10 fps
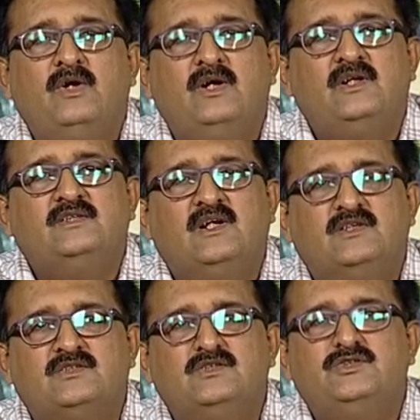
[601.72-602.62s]
it is
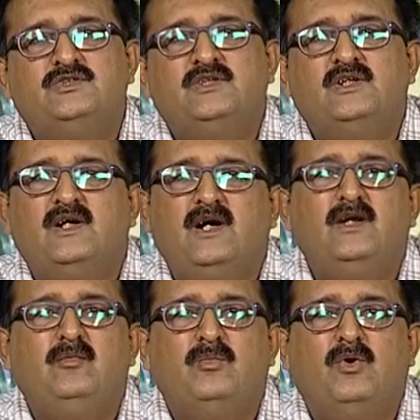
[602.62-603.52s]
essential and
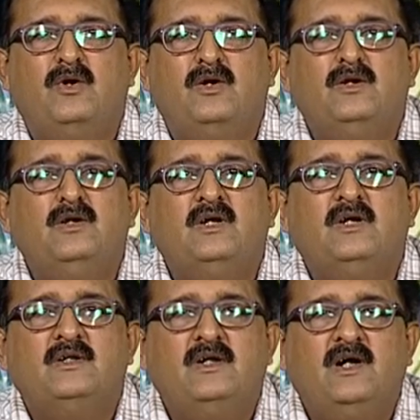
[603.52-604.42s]
important
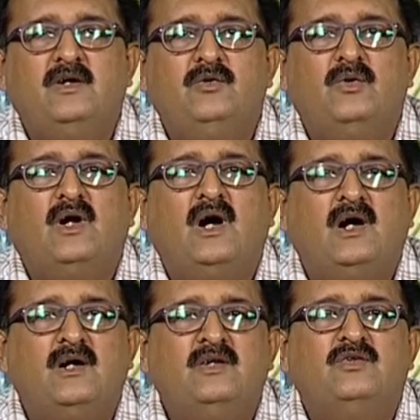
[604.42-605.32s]
that your
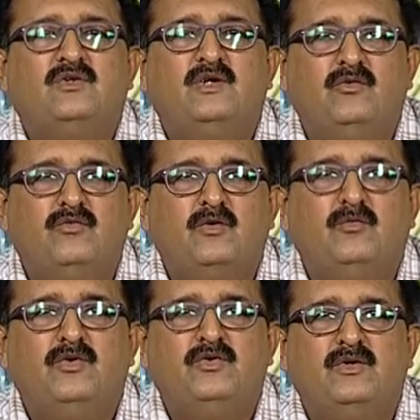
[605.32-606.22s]
hard disk
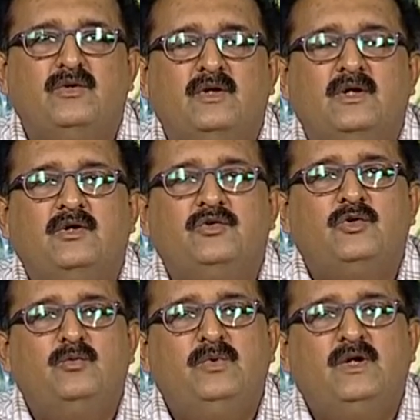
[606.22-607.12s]
information
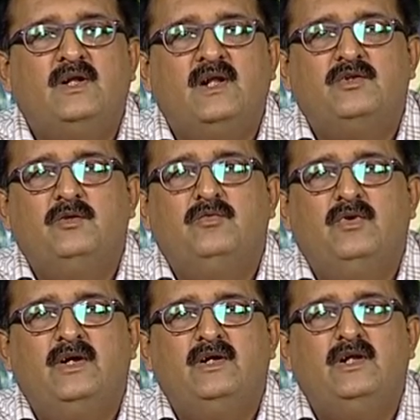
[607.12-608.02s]
should be
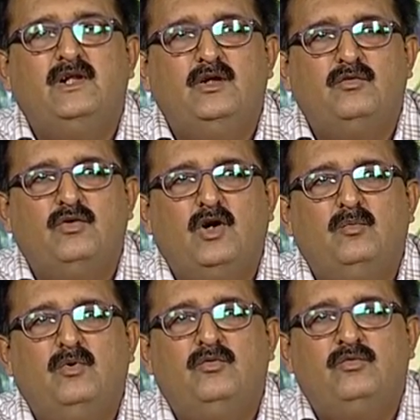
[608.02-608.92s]
classified in the
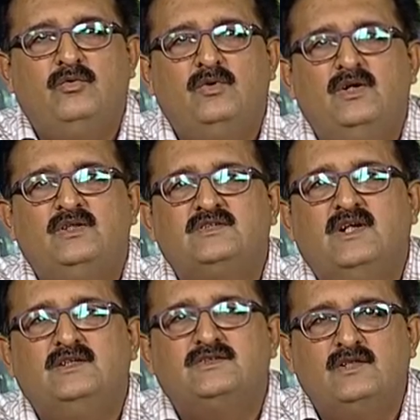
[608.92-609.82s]
form of folders
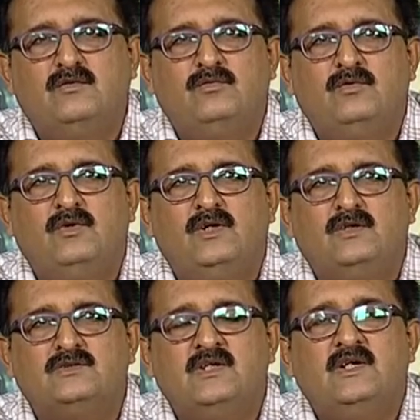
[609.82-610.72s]
and
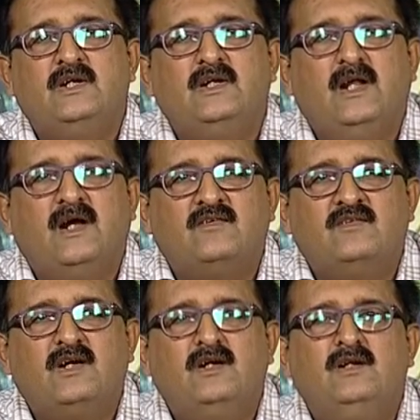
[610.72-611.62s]
subfolders in
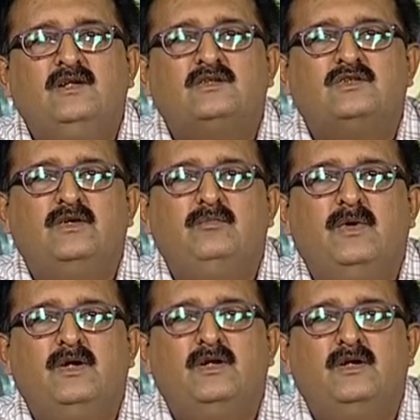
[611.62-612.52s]
exactly the same
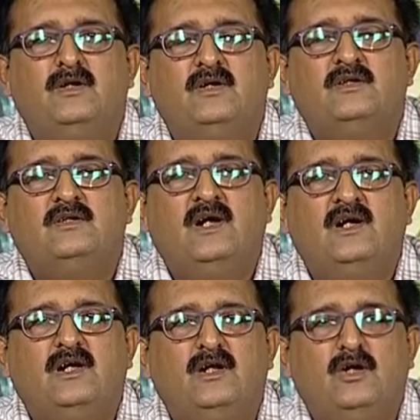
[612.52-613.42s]
manner that
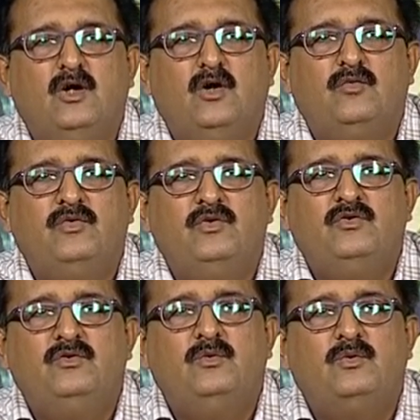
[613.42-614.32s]
in an
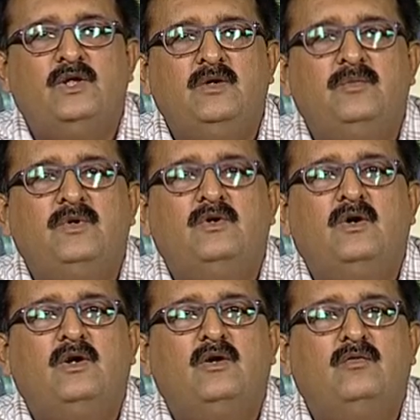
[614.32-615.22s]
office you keep
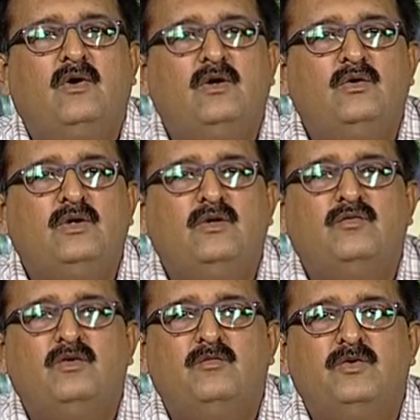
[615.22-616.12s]
record of all your
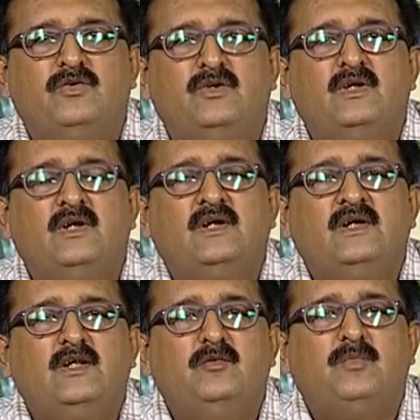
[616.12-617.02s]
information
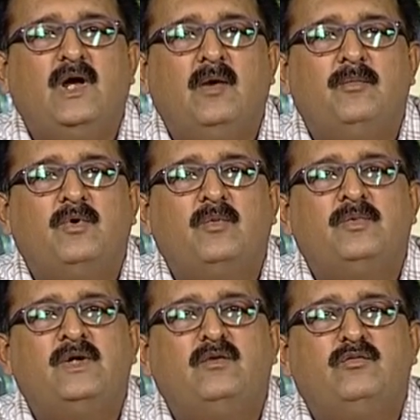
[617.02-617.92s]
in
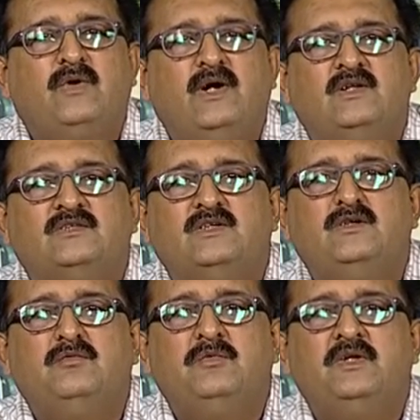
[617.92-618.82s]
appropriate files
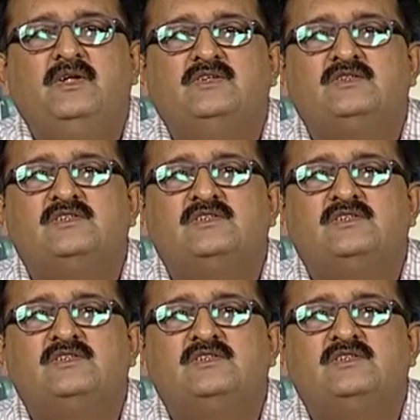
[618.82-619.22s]
in various